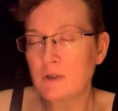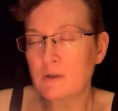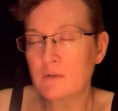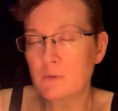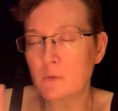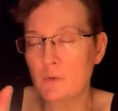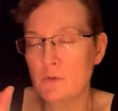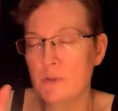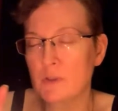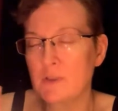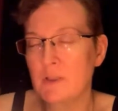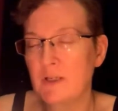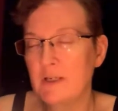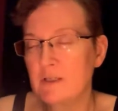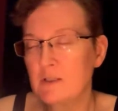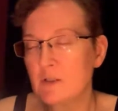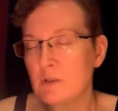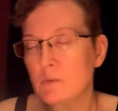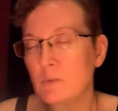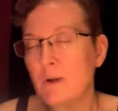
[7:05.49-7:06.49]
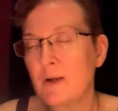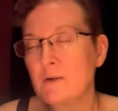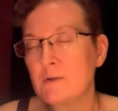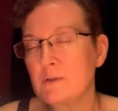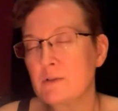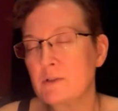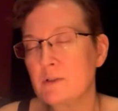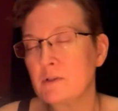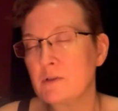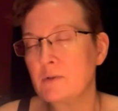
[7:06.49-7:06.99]
or the light
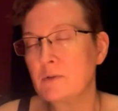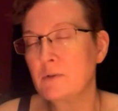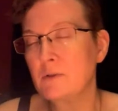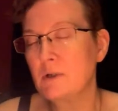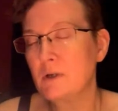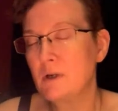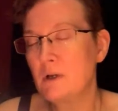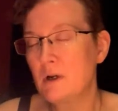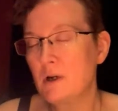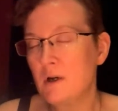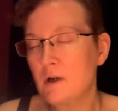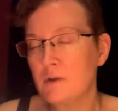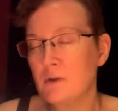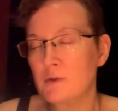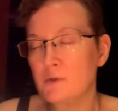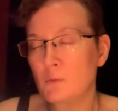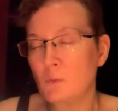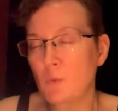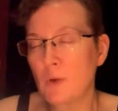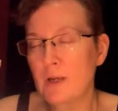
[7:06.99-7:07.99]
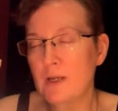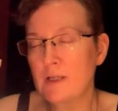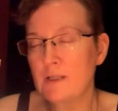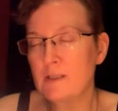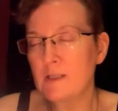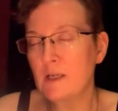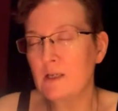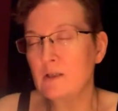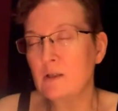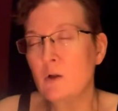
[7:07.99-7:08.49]
around you, the
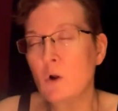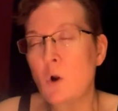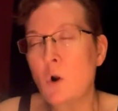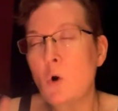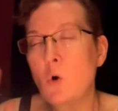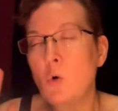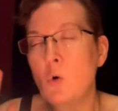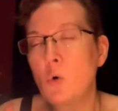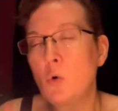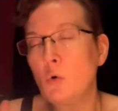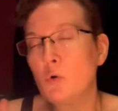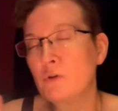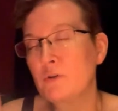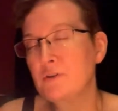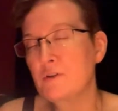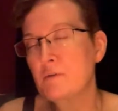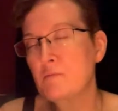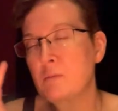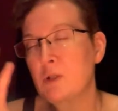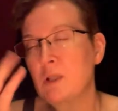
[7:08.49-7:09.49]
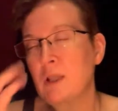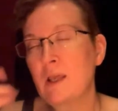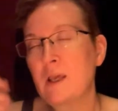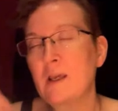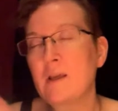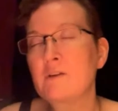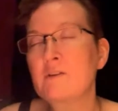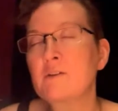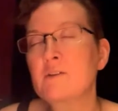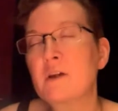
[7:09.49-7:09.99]
red and gold as it
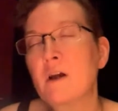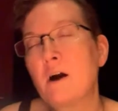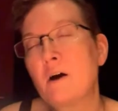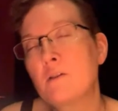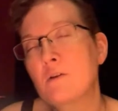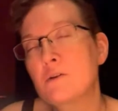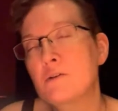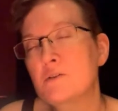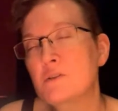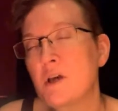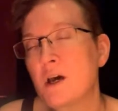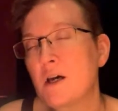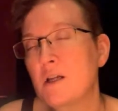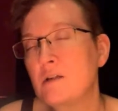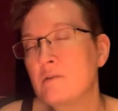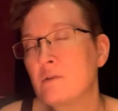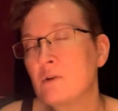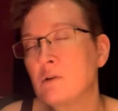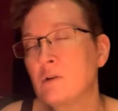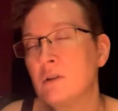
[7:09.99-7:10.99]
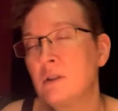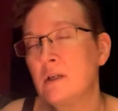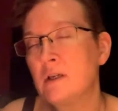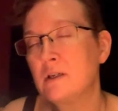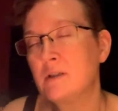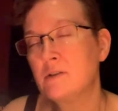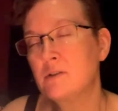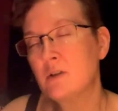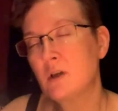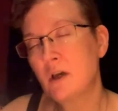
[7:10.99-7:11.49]
plays on the other side of your
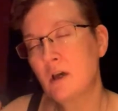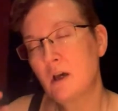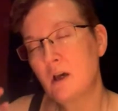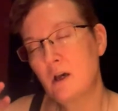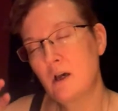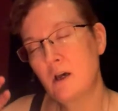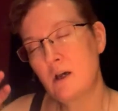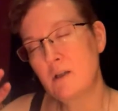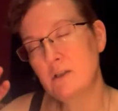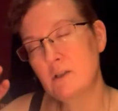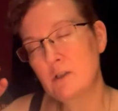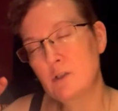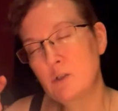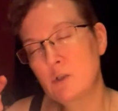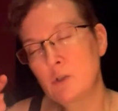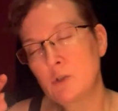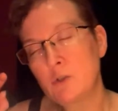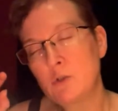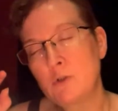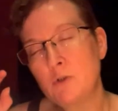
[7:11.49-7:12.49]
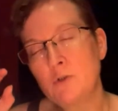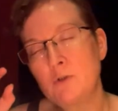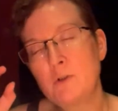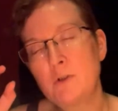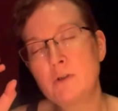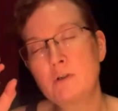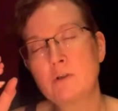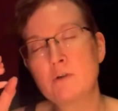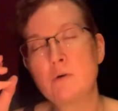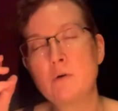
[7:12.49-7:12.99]
lids, to turn
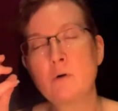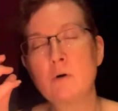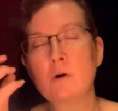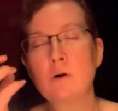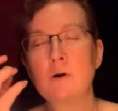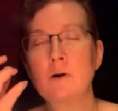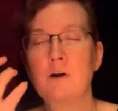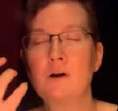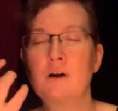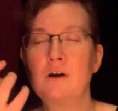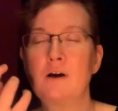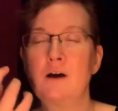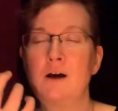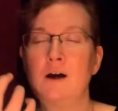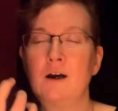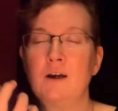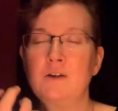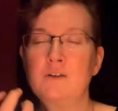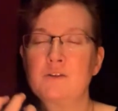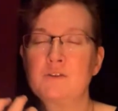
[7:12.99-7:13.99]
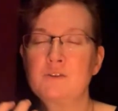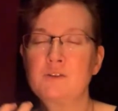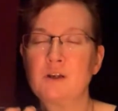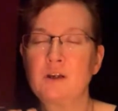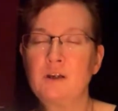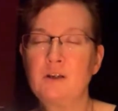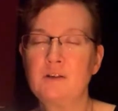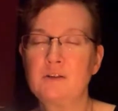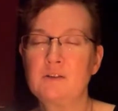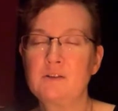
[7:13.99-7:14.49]
your
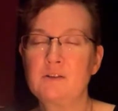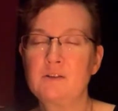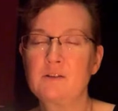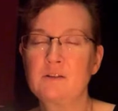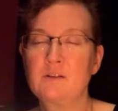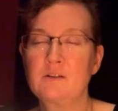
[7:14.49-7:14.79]
eyesight